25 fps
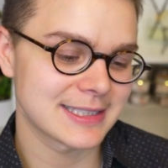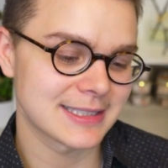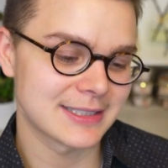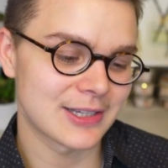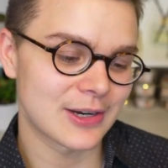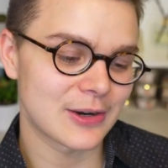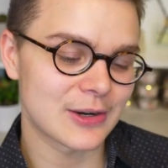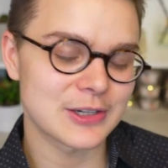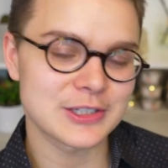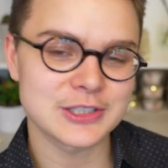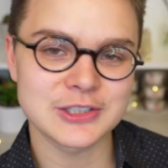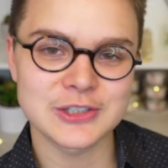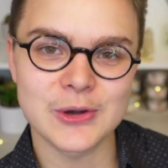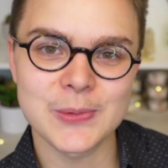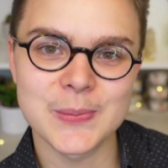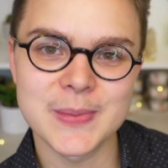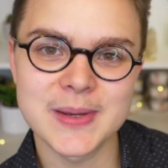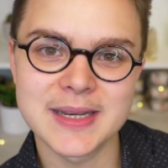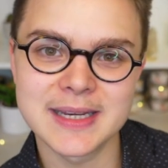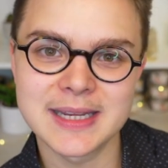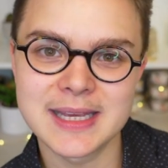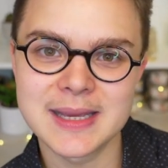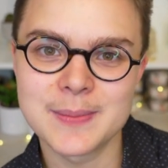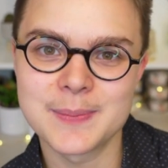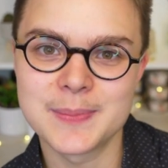There are so
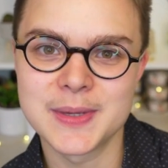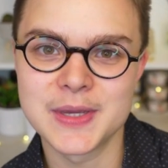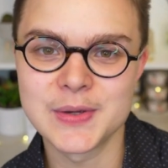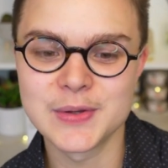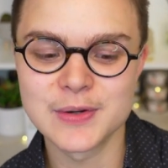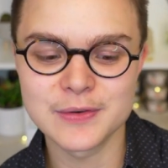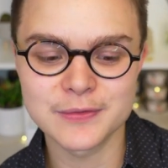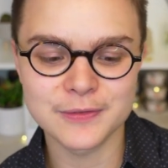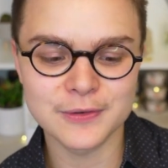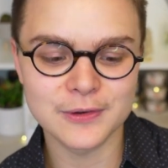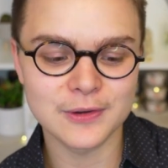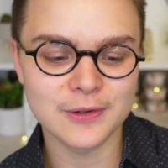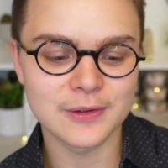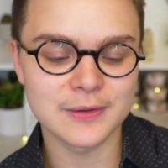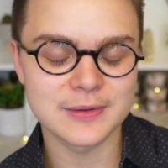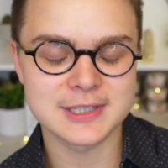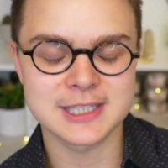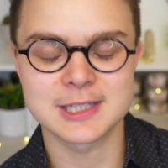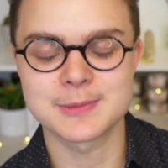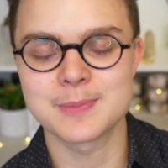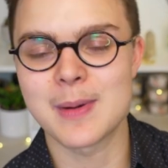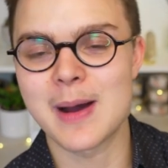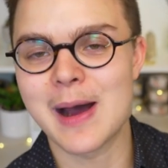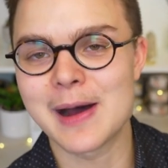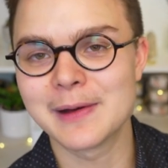many beautiful
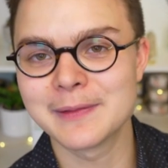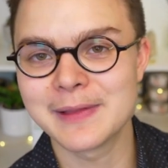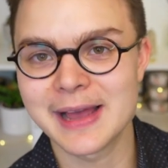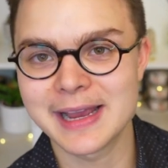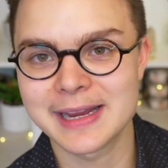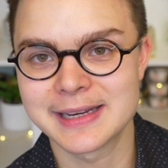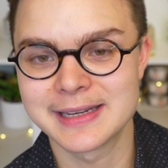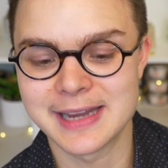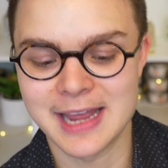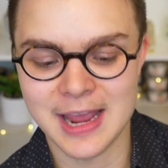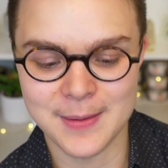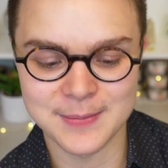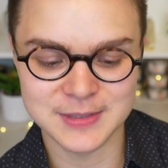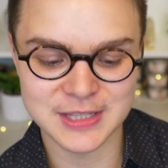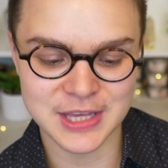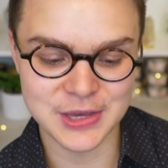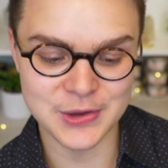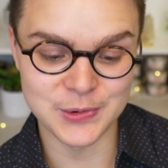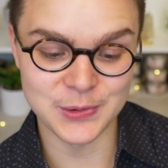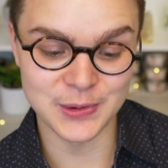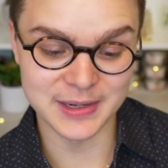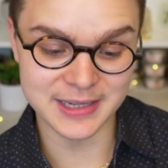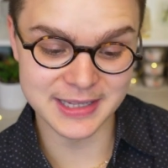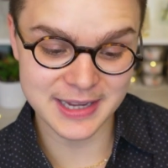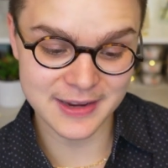spa-like names that
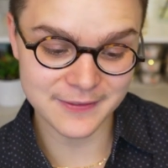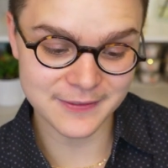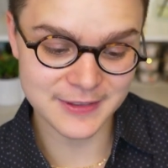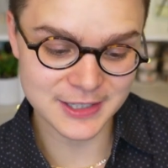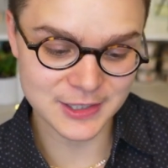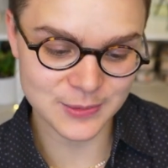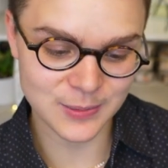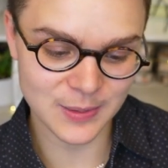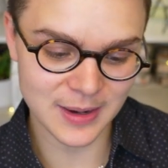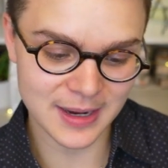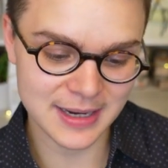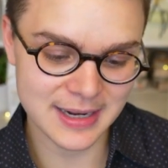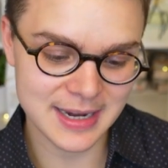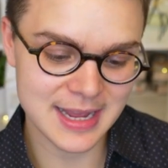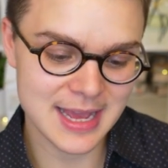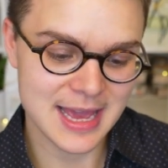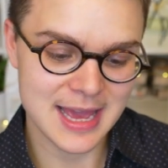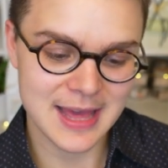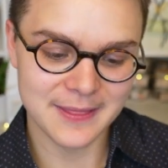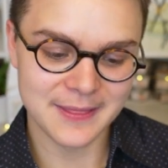you could give this one.